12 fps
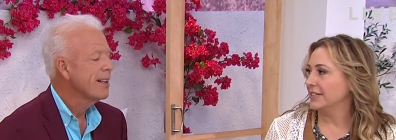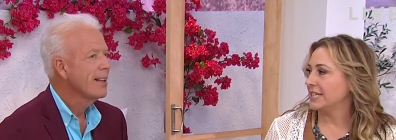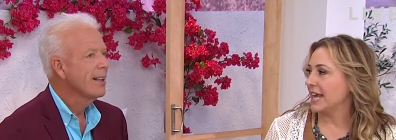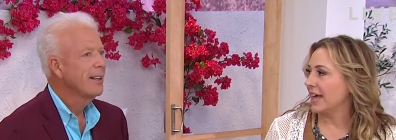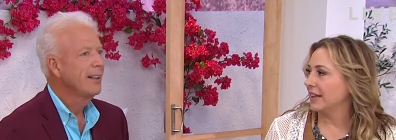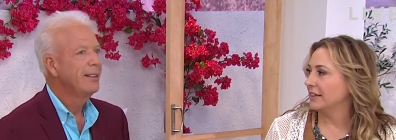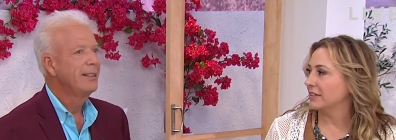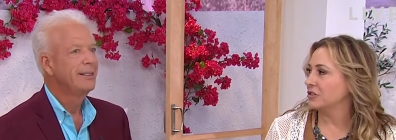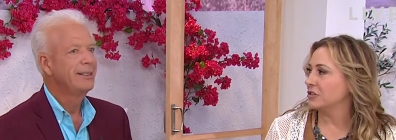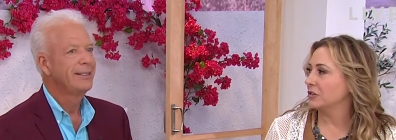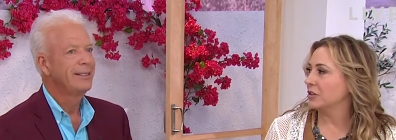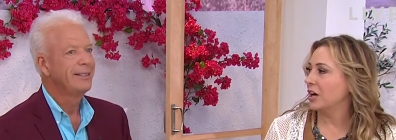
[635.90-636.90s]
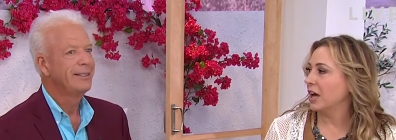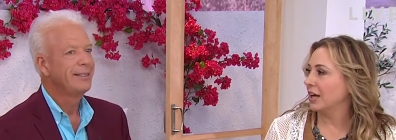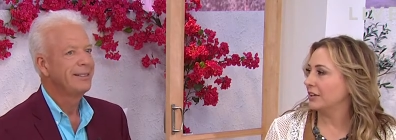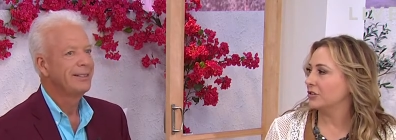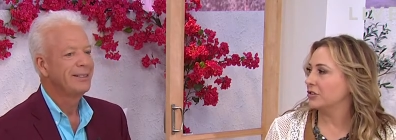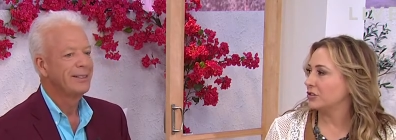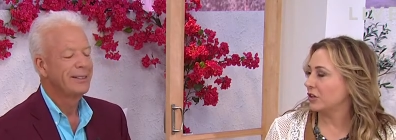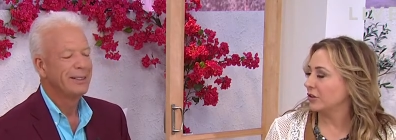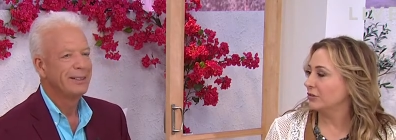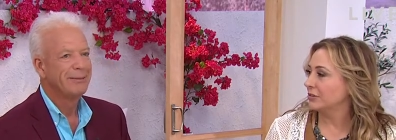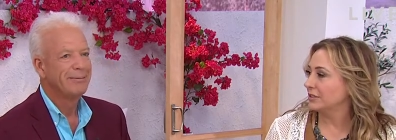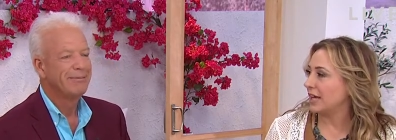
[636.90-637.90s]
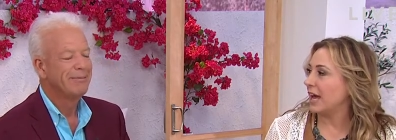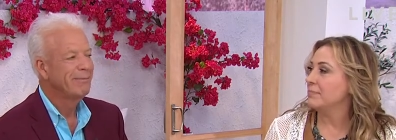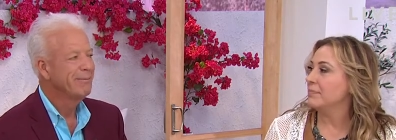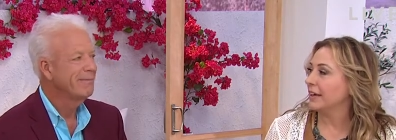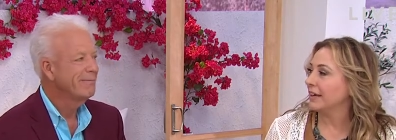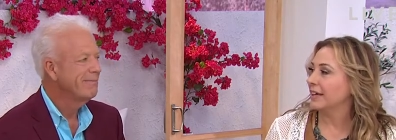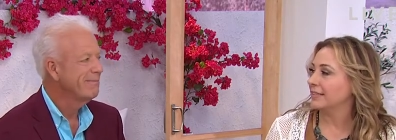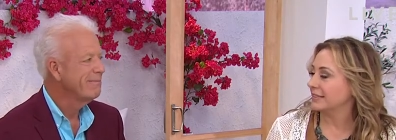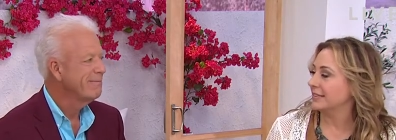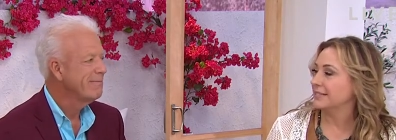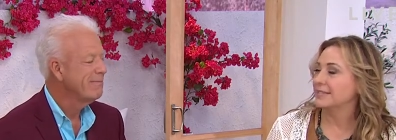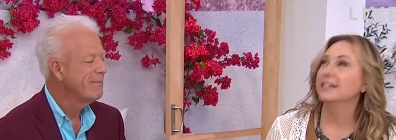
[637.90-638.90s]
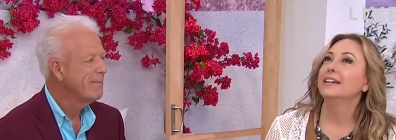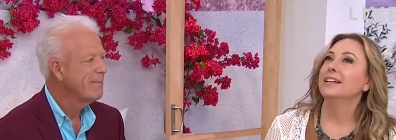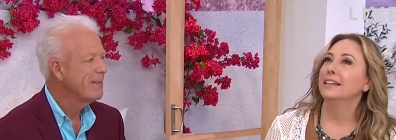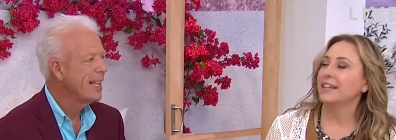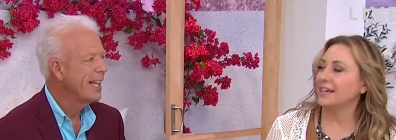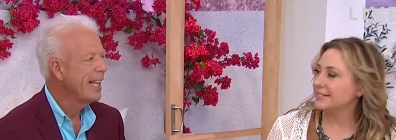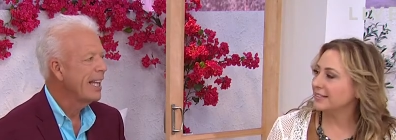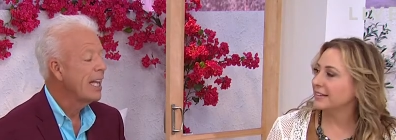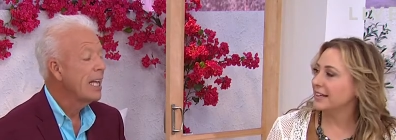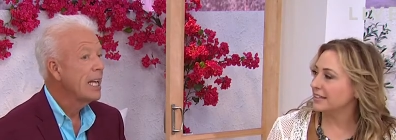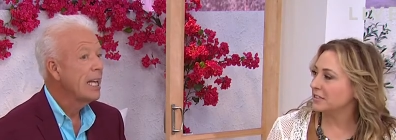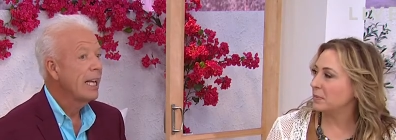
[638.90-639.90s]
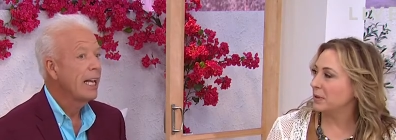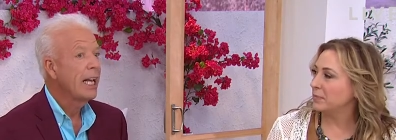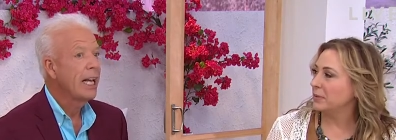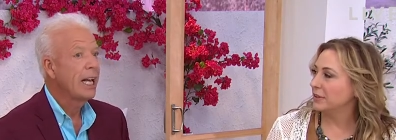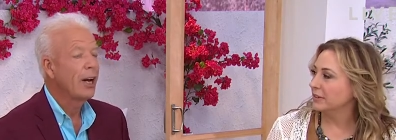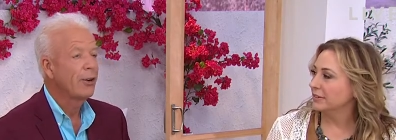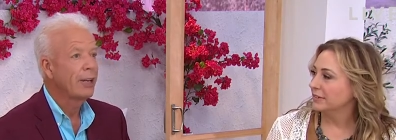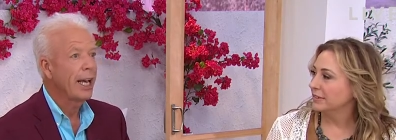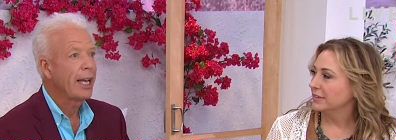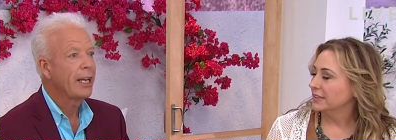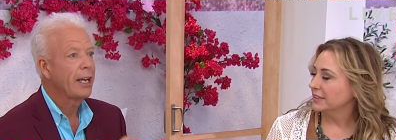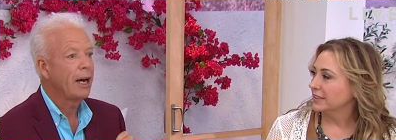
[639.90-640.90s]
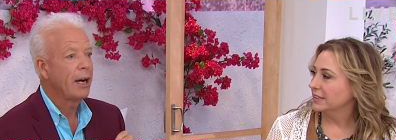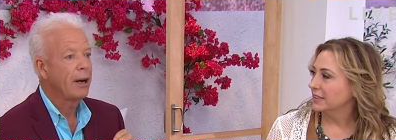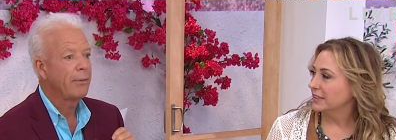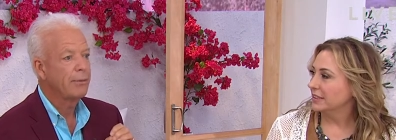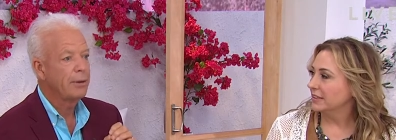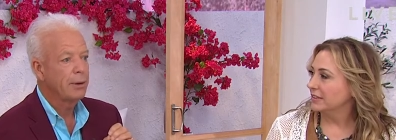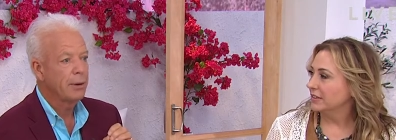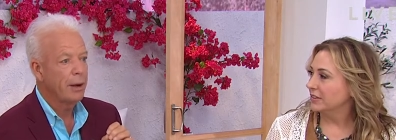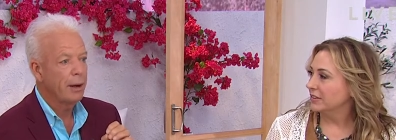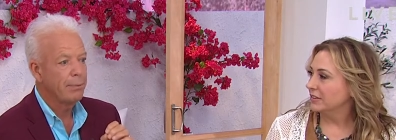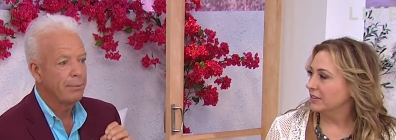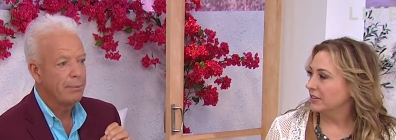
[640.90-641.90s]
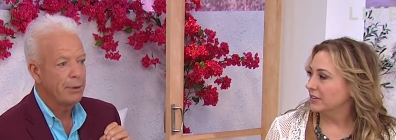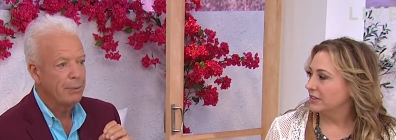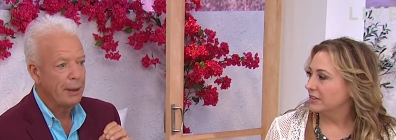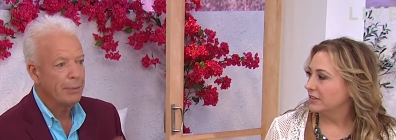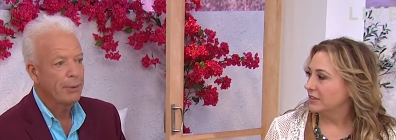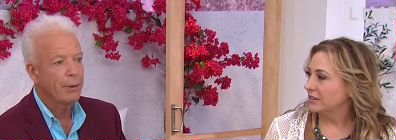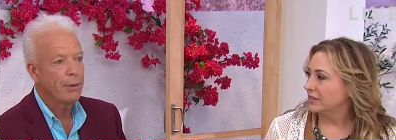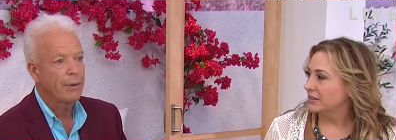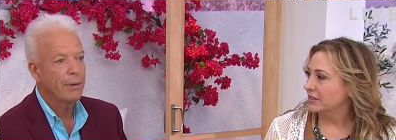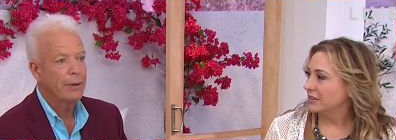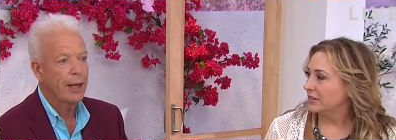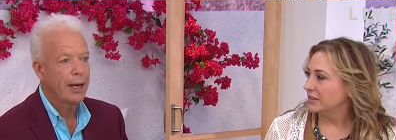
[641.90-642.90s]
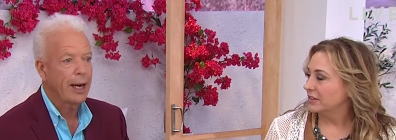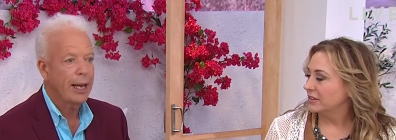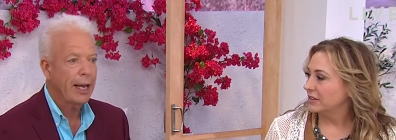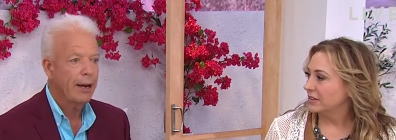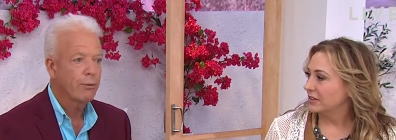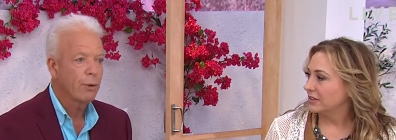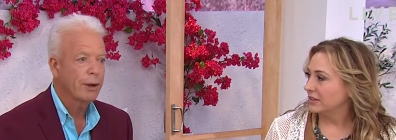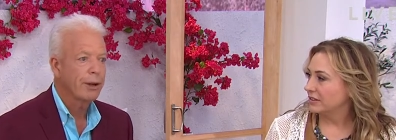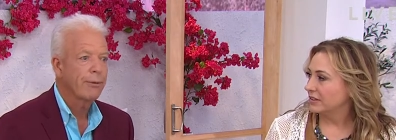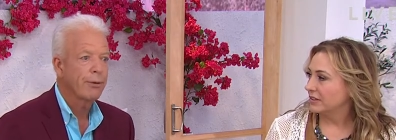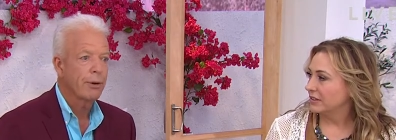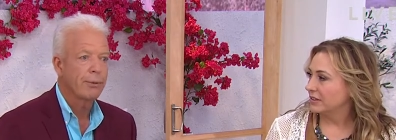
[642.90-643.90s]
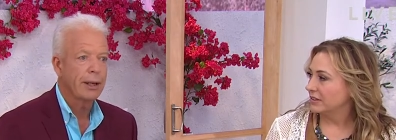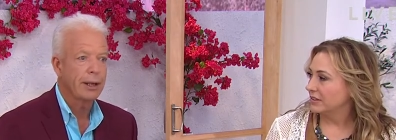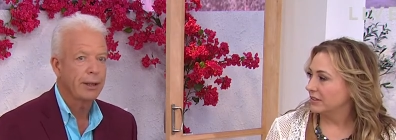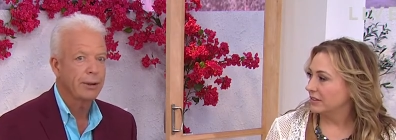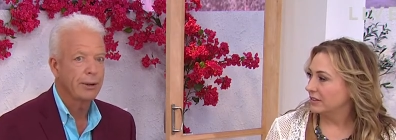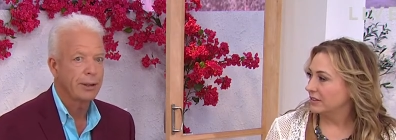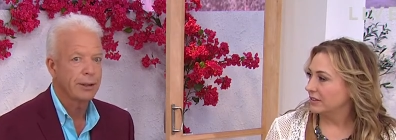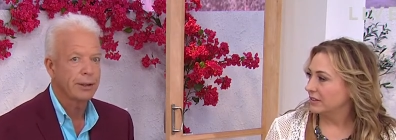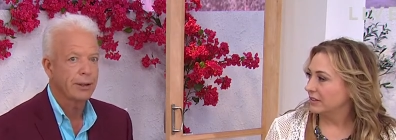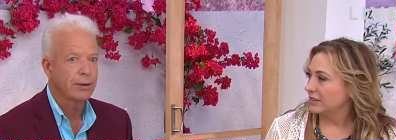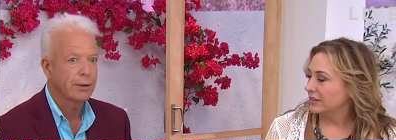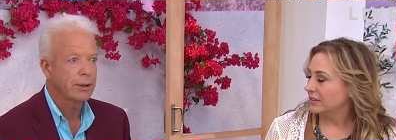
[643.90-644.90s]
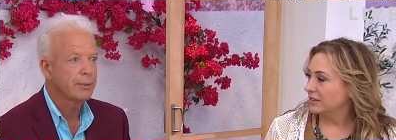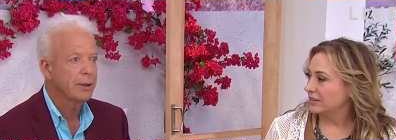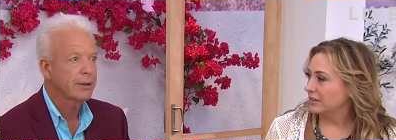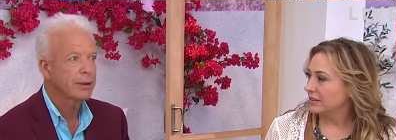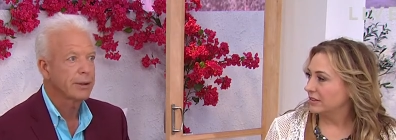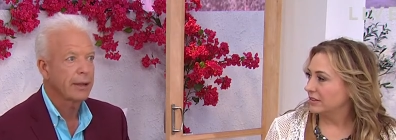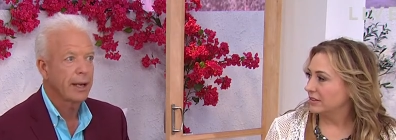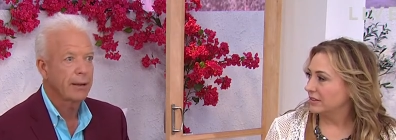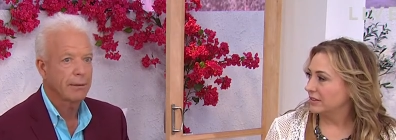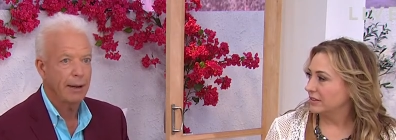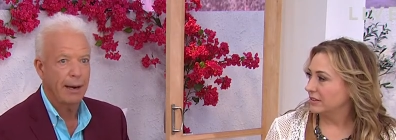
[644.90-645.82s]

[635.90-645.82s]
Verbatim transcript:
Speaker 1: and the talent to cut stones. I'm bet guessing it's less and less
Speaker 2: people. Okay. Um, uh, uh, the people that I have working for me, including silversmiths and